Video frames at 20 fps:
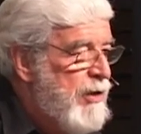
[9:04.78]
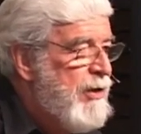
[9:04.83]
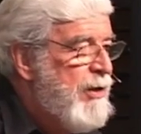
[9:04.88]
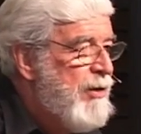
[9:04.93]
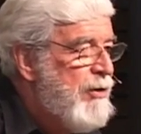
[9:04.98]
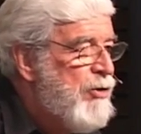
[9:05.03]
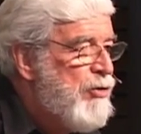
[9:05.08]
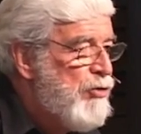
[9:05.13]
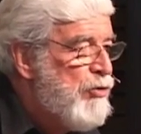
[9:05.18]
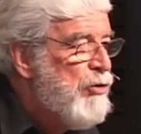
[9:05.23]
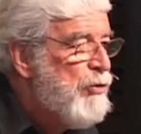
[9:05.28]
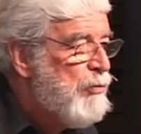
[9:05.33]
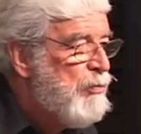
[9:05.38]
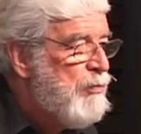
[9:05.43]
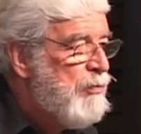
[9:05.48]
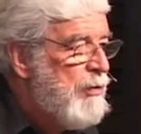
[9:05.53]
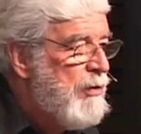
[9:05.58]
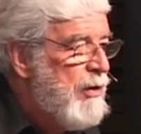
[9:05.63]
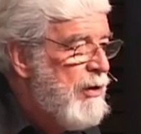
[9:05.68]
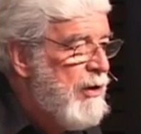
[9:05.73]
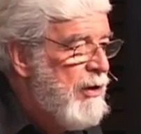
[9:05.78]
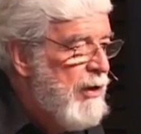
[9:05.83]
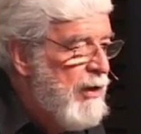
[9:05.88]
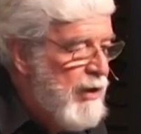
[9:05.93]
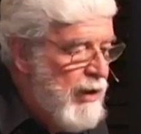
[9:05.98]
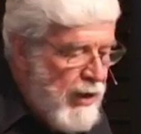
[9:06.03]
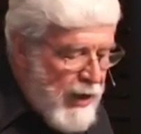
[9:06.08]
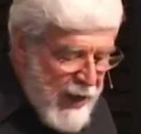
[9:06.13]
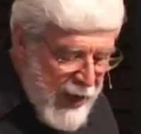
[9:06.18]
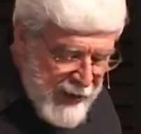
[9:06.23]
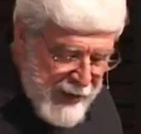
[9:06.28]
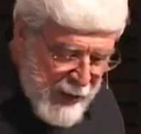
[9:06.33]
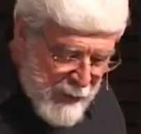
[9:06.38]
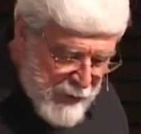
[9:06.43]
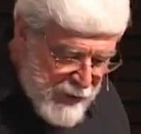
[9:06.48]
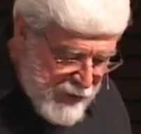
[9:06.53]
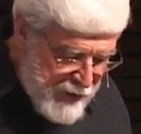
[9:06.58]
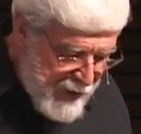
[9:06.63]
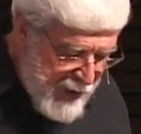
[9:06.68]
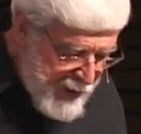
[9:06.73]
in the soup. And they
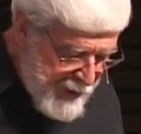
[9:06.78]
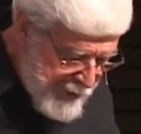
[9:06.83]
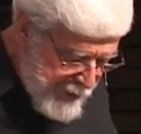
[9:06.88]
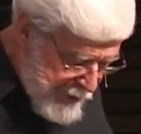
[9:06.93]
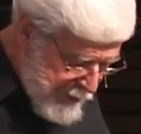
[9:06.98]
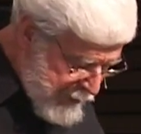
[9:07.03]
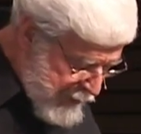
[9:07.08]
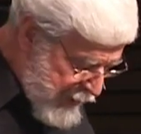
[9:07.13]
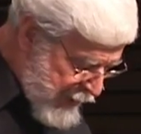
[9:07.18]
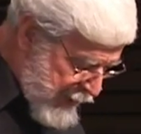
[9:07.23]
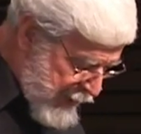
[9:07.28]
would say to the guy